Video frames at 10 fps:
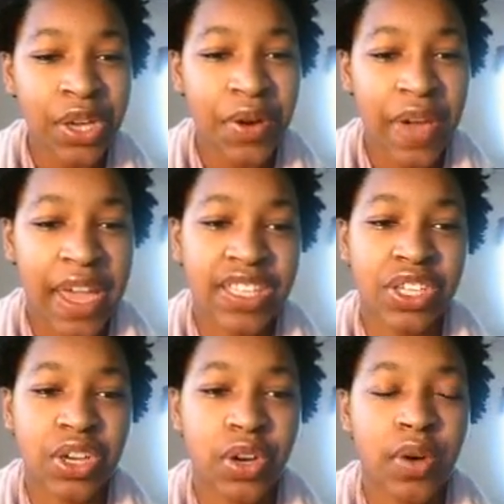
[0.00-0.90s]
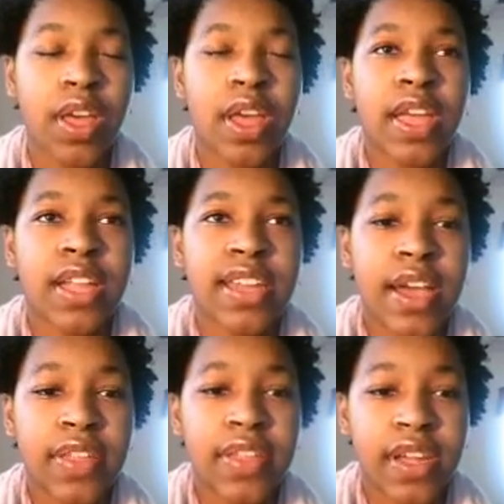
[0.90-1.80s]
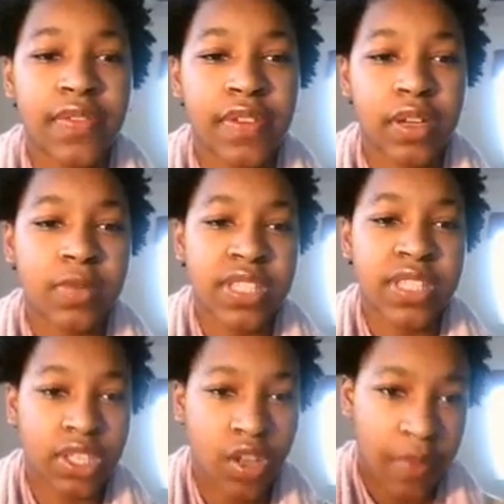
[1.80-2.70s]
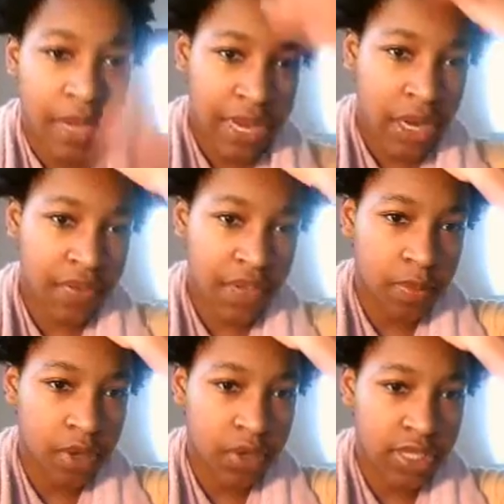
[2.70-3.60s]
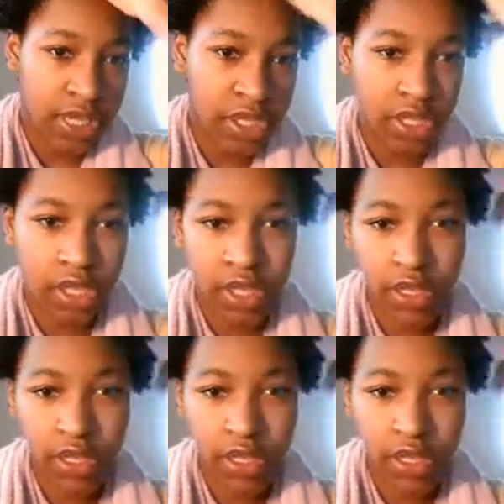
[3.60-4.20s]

Okay, so now that I've sectioned off my hair, I've got a middle section,